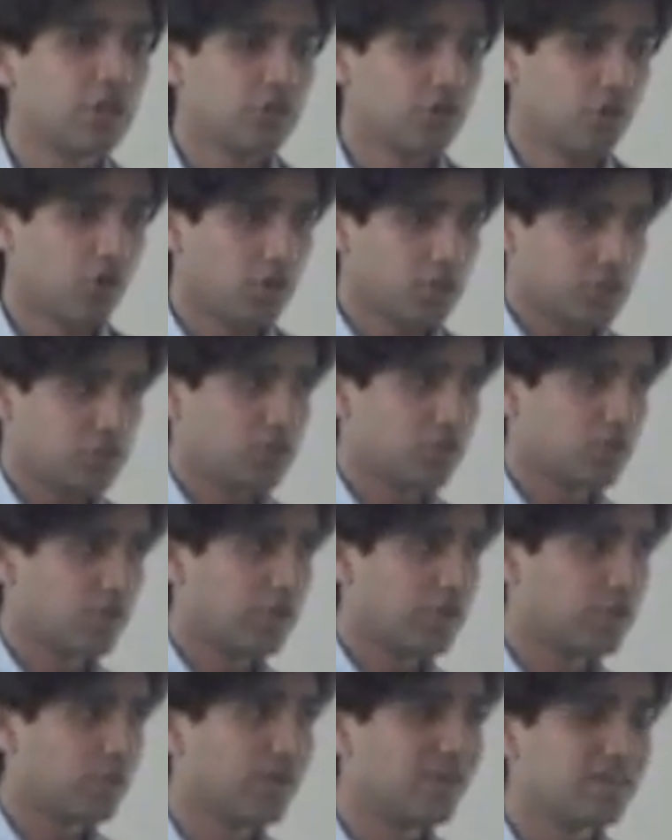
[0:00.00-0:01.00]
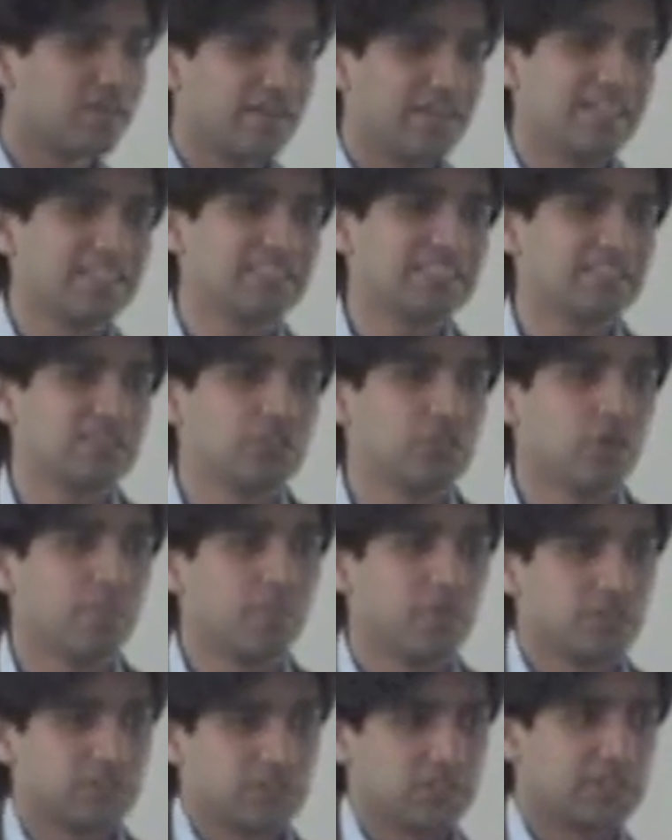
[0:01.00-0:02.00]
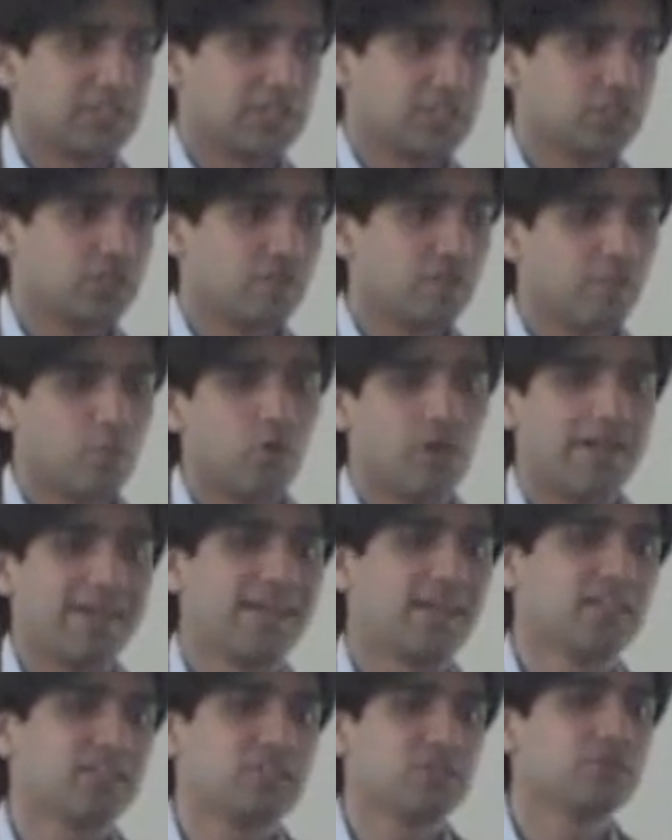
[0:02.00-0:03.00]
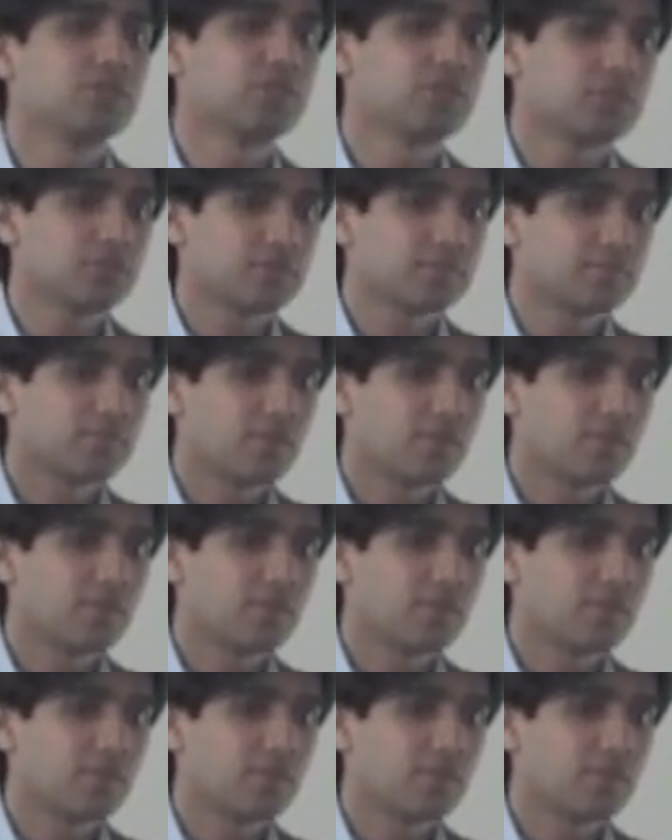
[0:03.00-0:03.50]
you're also going to increase your percentage of monetized users.